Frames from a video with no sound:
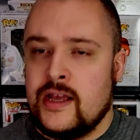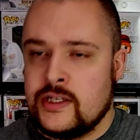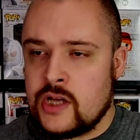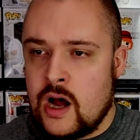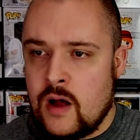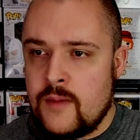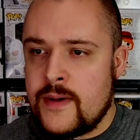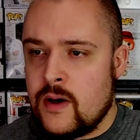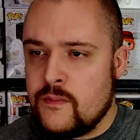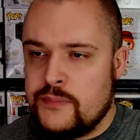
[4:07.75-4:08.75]
is all
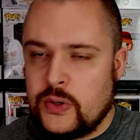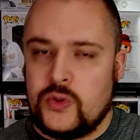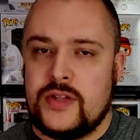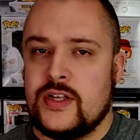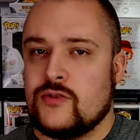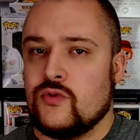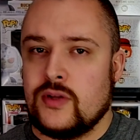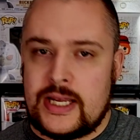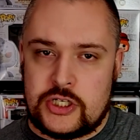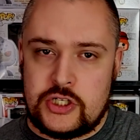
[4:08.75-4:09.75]
about building this
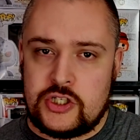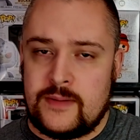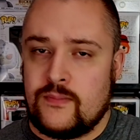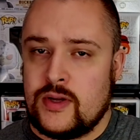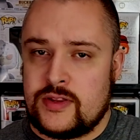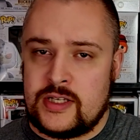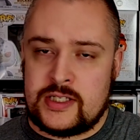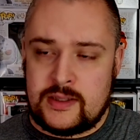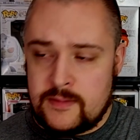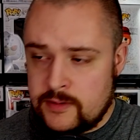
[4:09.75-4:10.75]
relationship with
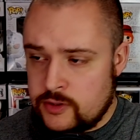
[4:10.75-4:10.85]
this